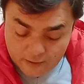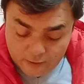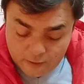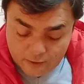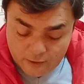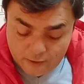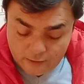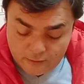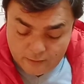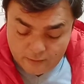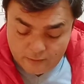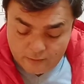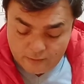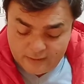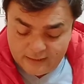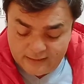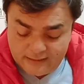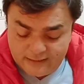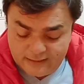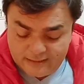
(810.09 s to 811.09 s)
due to
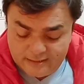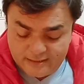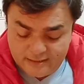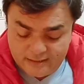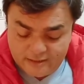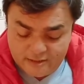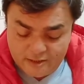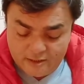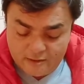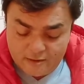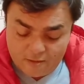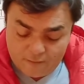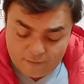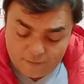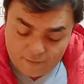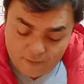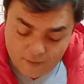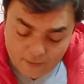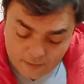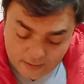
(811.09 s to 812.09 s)
the destruction of
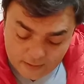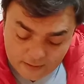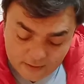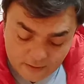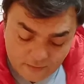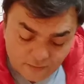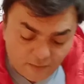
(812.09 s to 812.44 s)
forests.